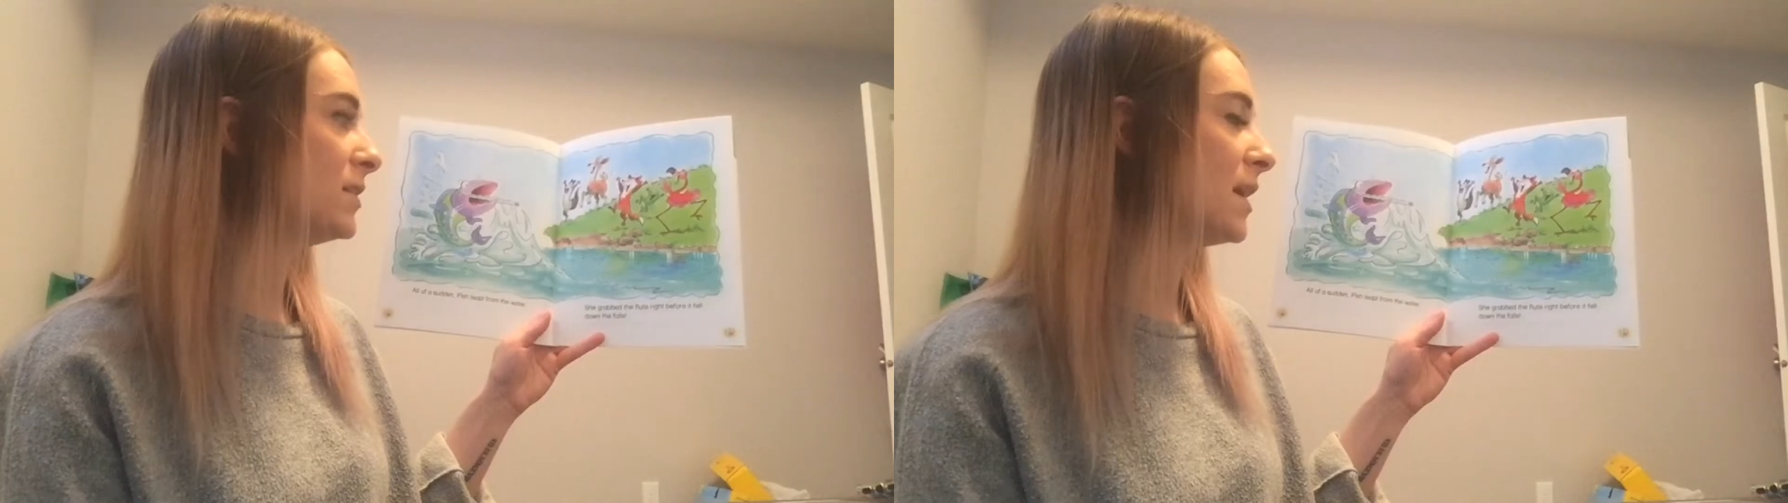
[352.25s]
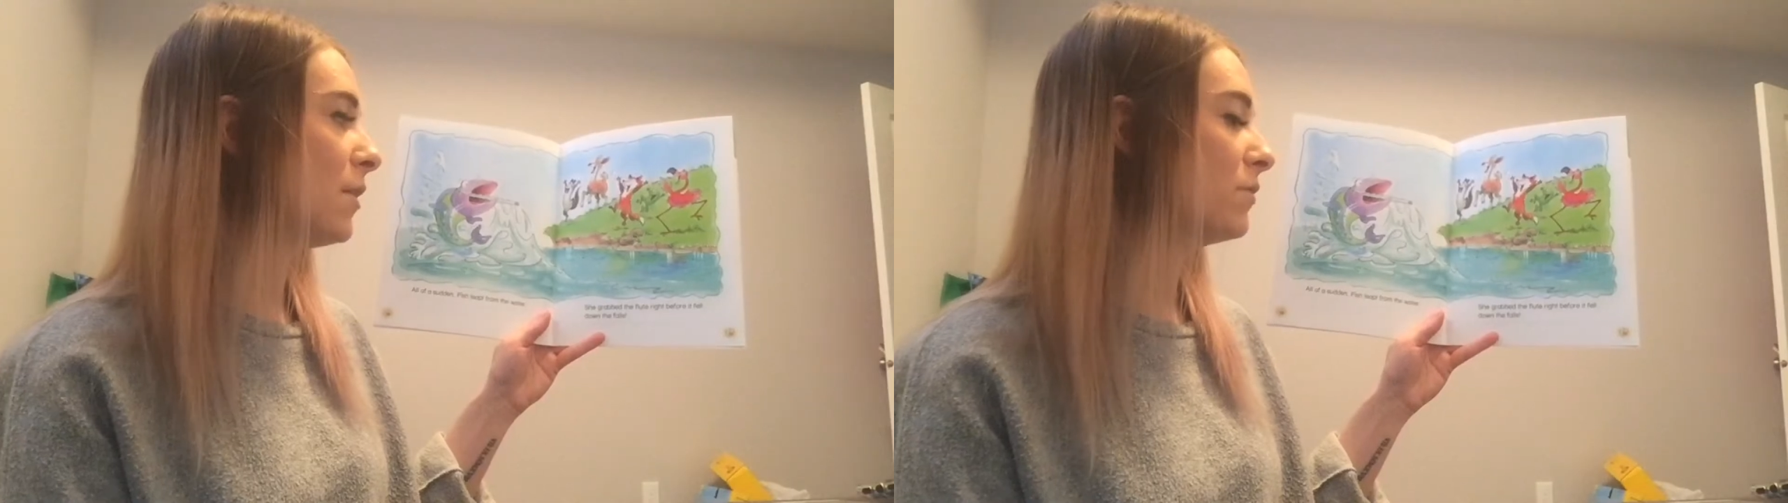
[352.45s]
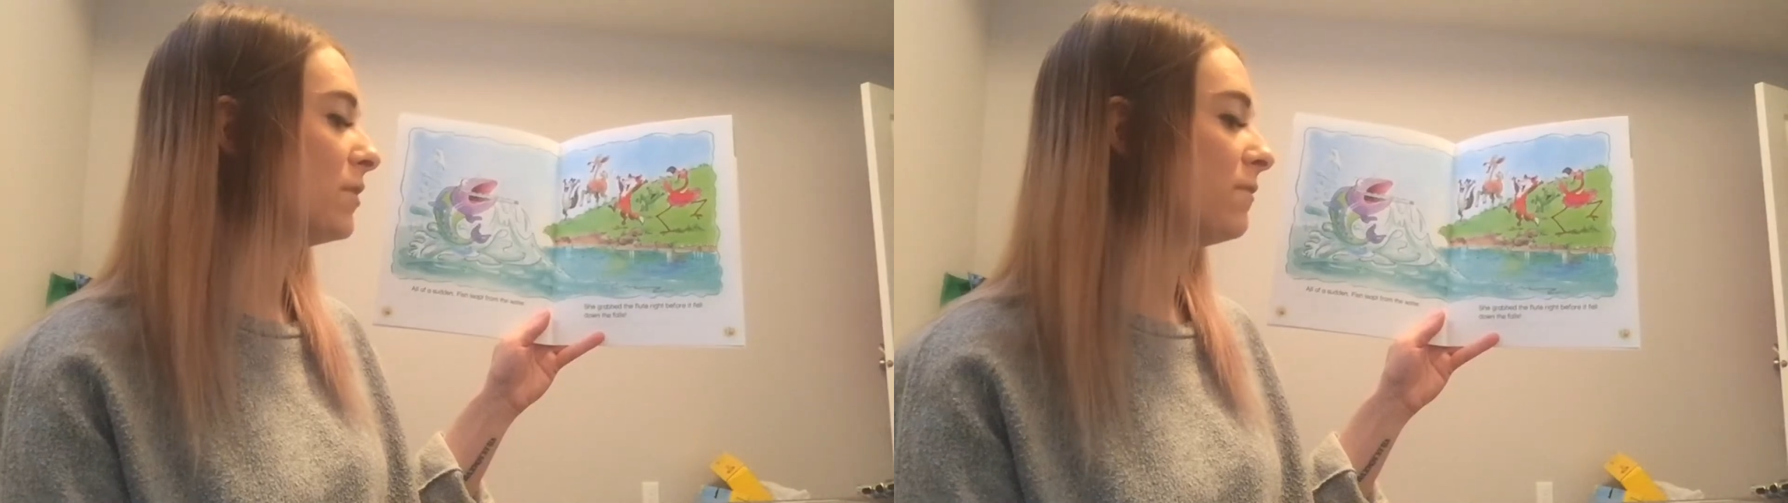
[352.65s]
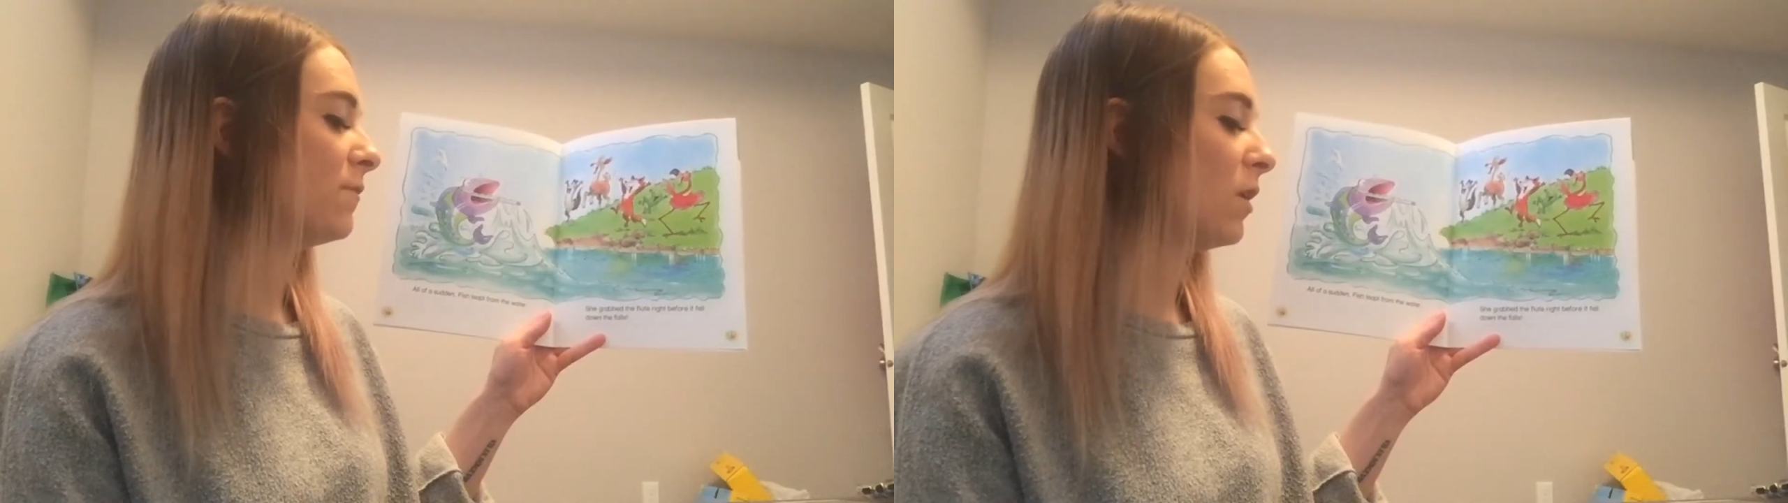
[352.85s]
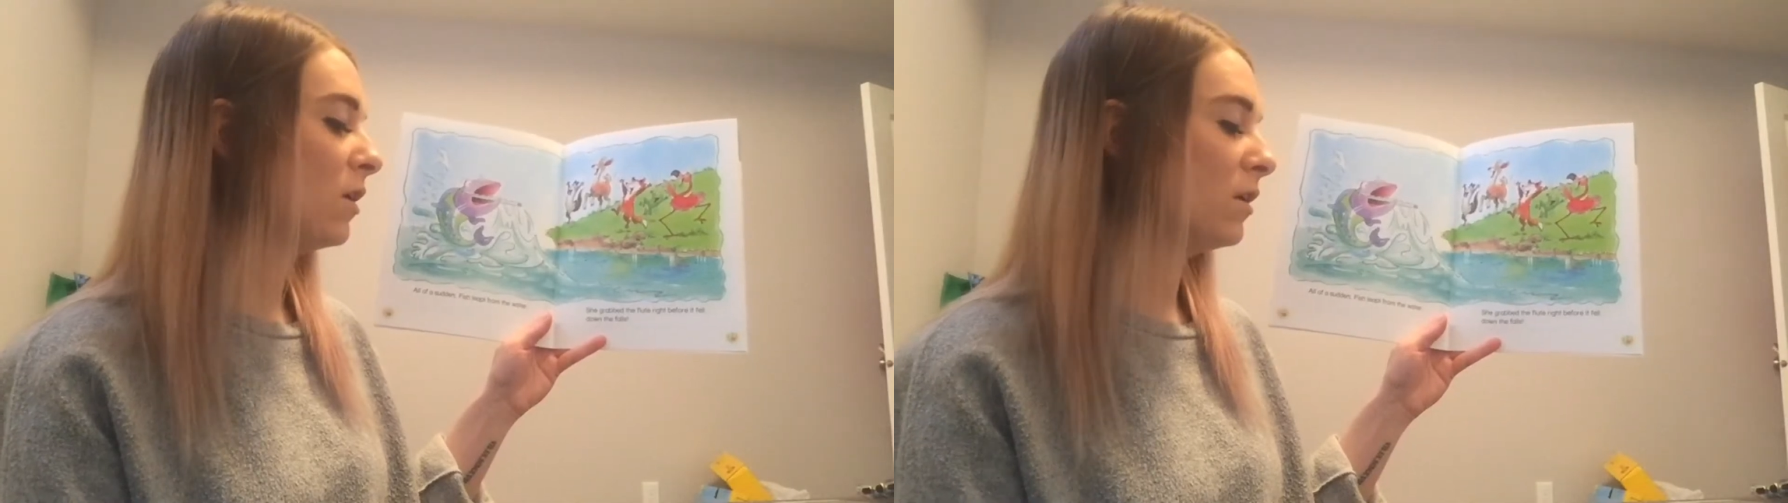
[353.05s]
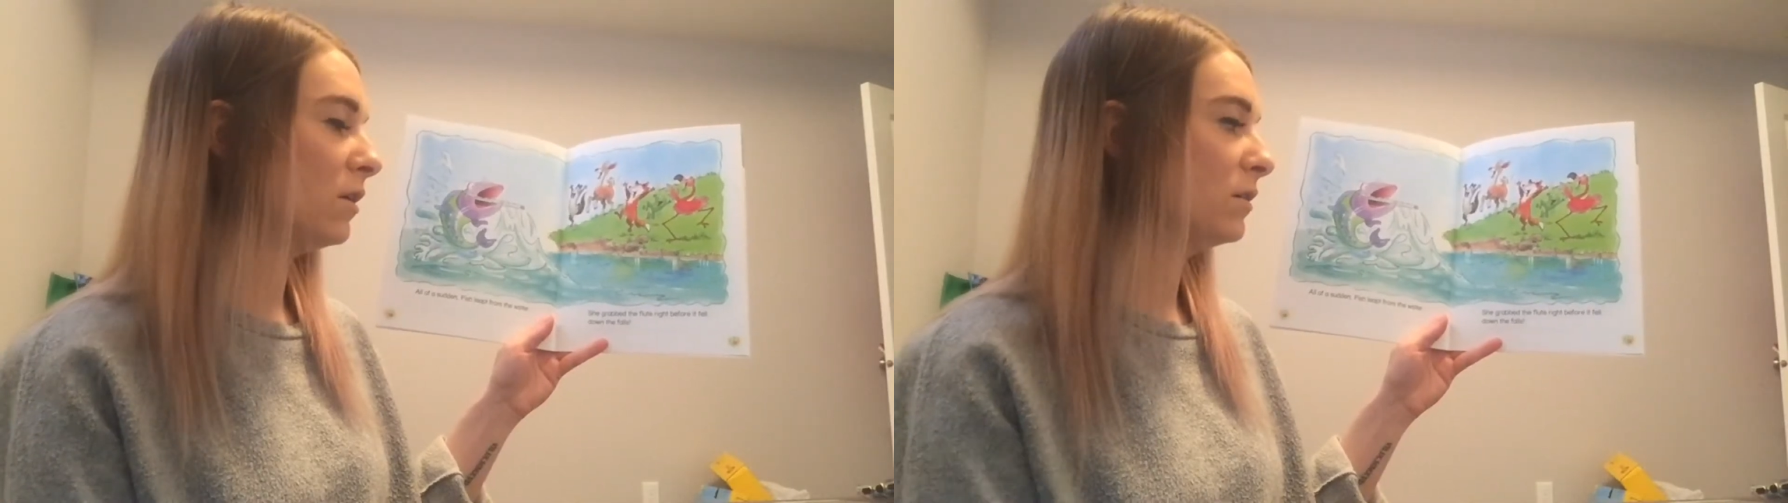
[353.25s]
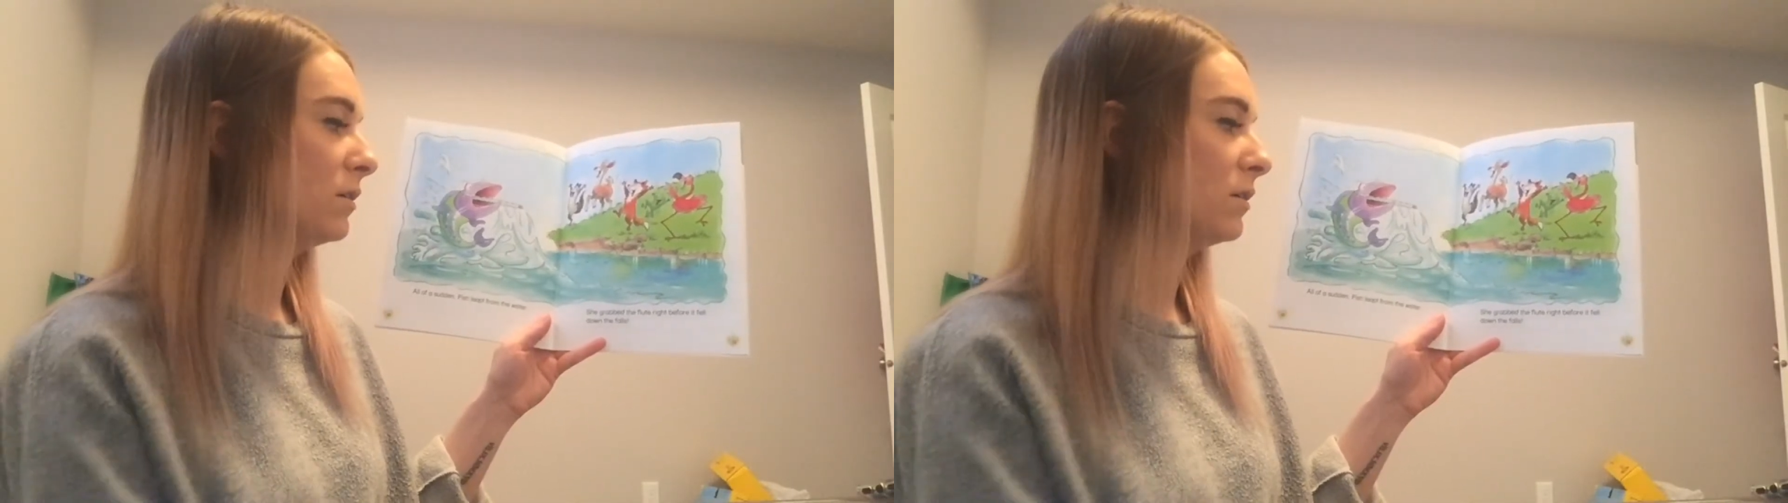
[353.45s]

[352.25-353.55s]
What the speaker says: down the fall.